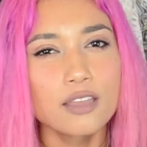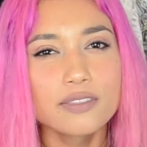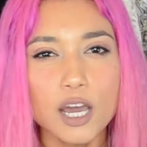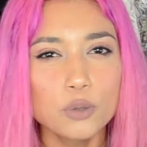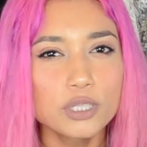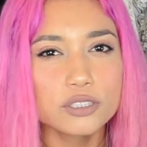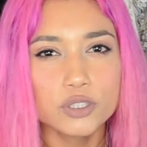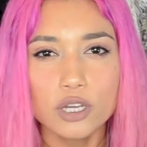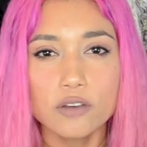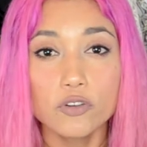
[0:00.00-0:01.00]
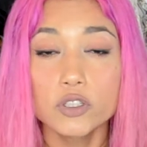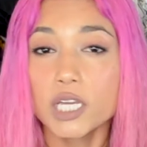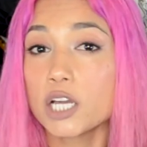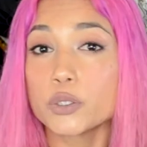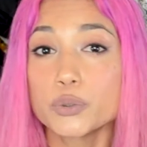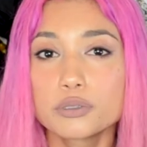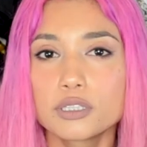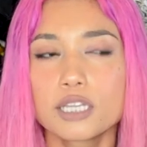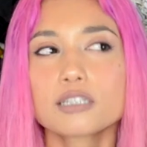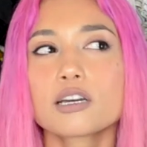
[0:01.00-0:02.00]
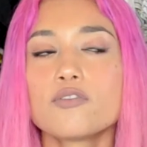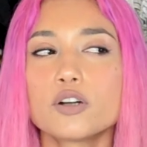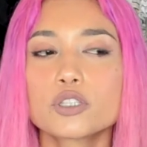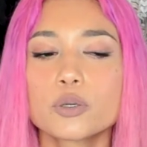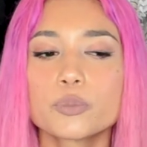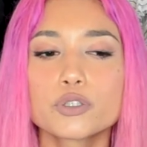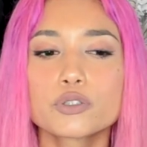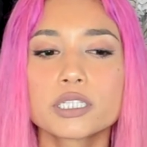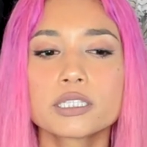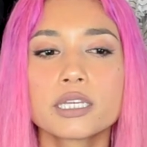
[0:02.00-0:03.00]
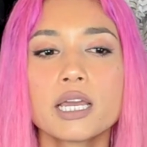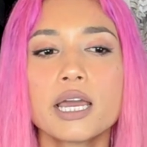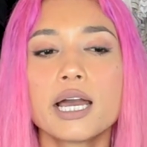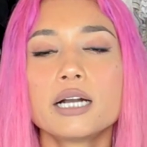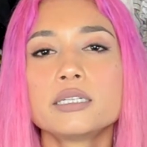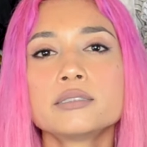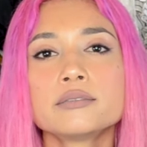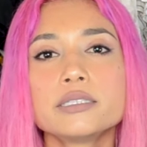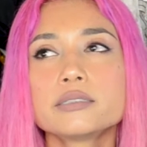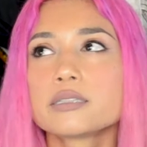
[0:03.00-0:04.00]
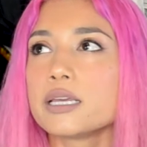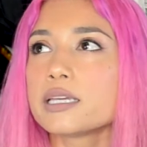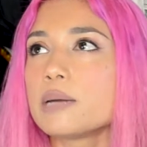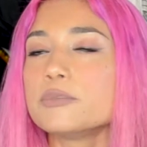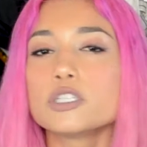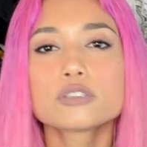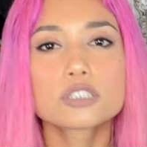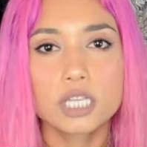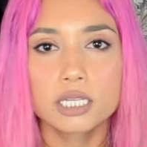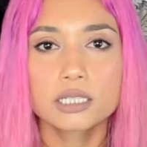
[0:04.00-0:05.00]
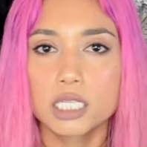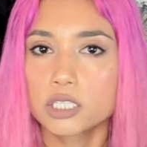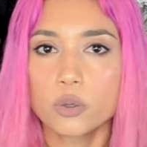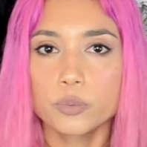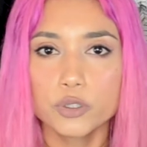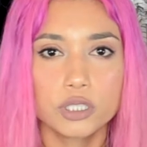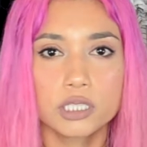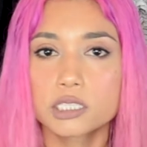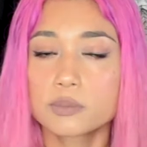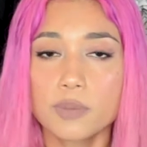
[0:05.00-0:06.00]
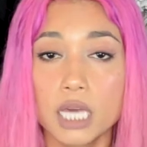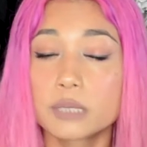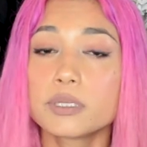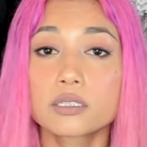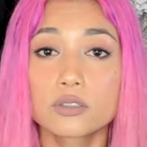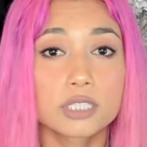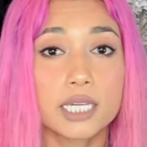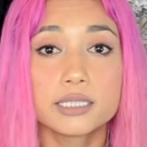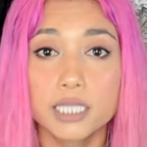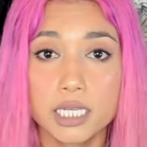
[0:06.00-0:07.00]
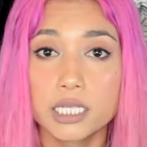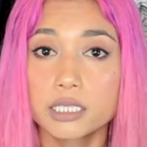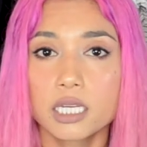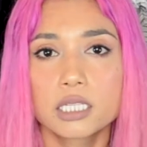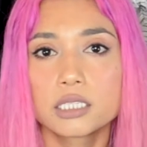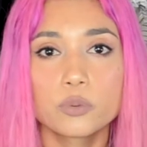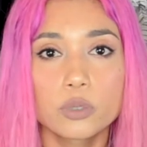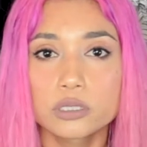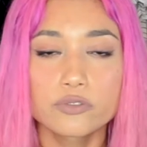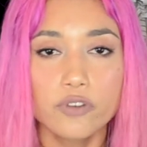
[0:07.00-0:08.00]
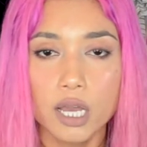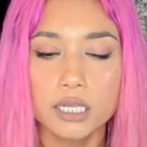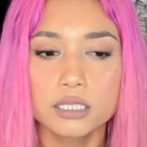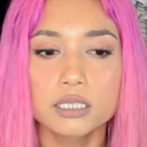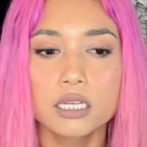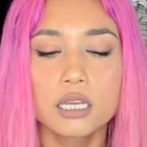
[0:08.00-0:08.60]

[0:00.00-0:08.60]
Now let's talk about a good thing about commuting. And it's like, I'm not saying that commuting is bad, because I did it and it was fine.